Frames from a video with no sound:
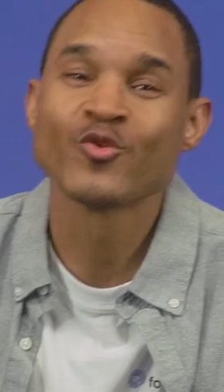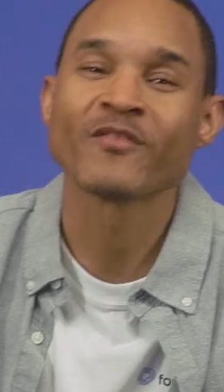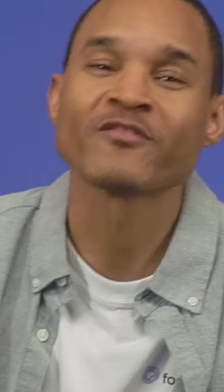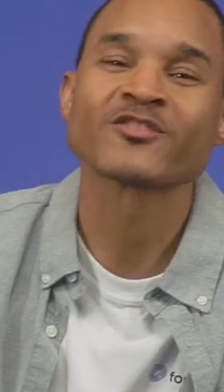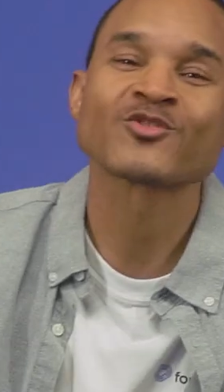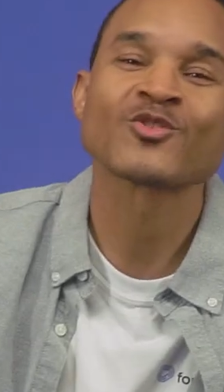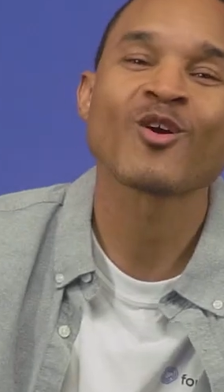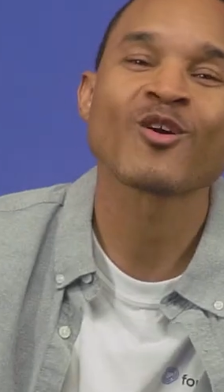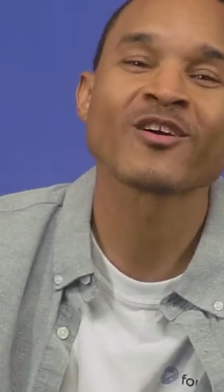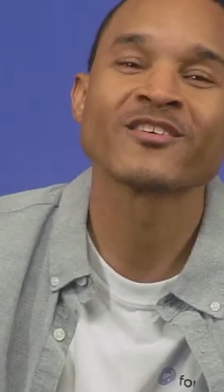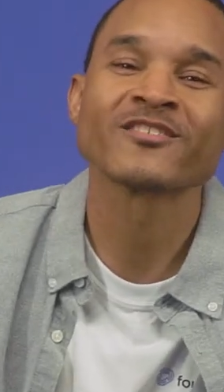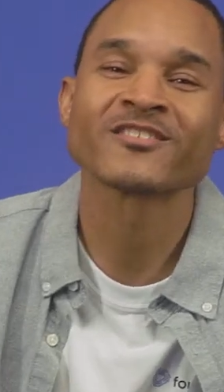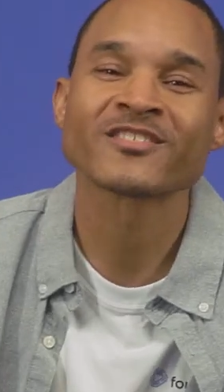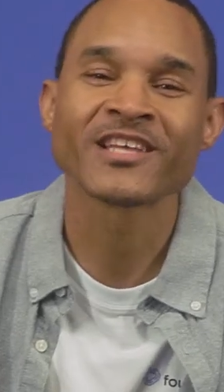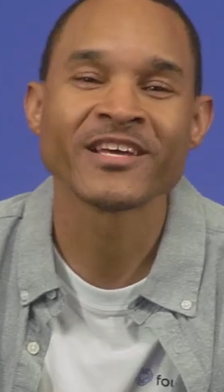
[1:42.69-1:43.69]
You have a strong
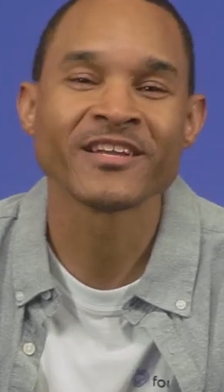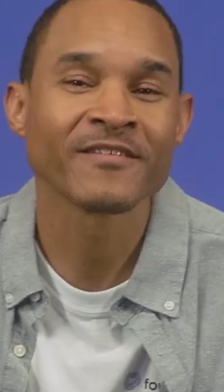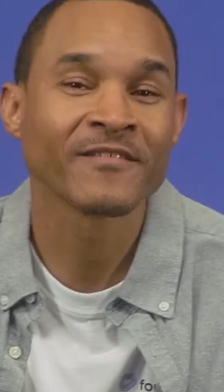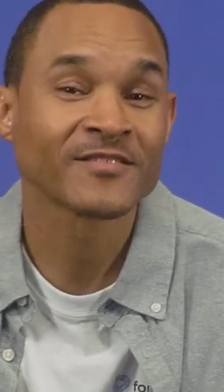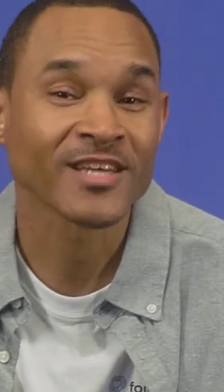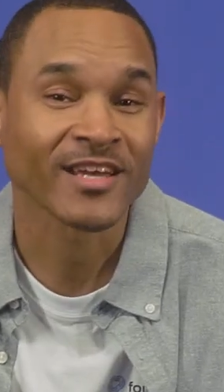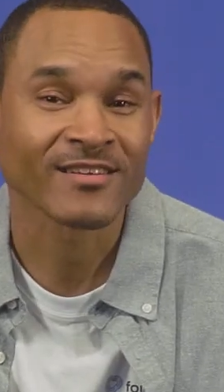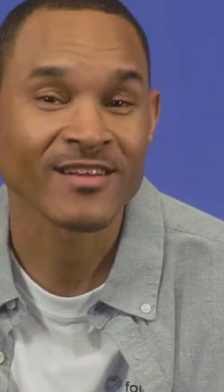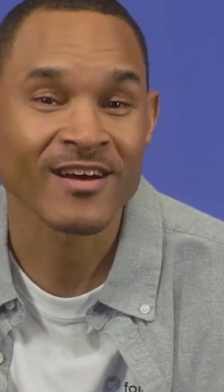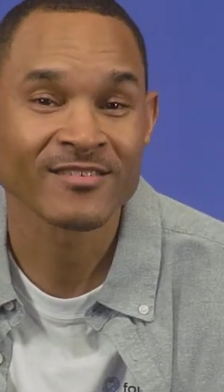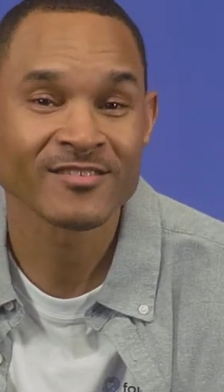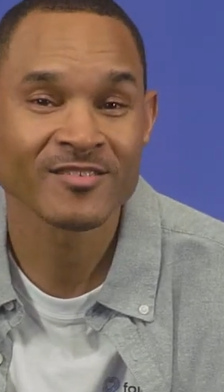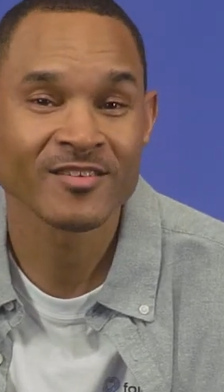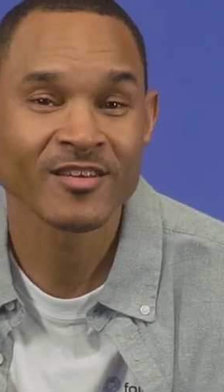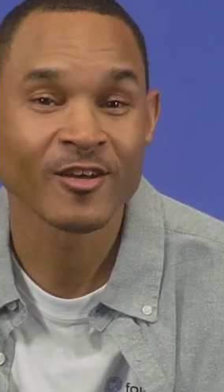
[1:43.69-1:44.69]
understanding of
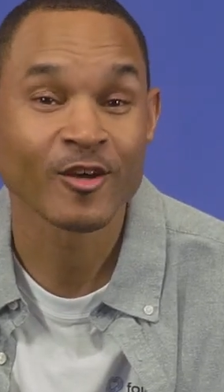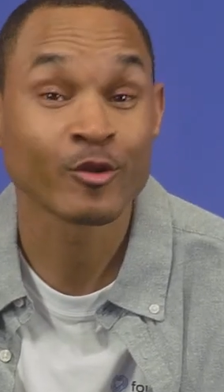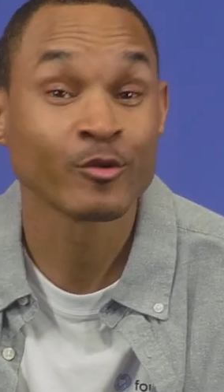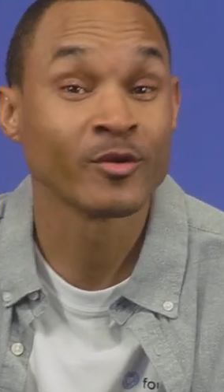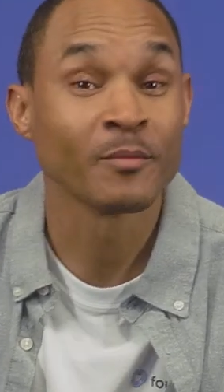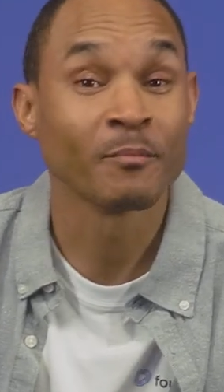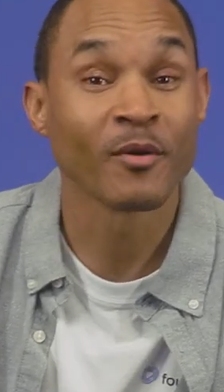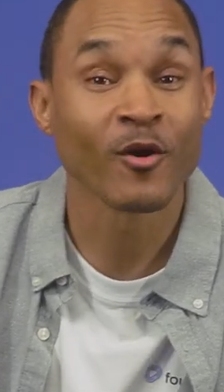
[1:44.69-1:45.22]
technology, including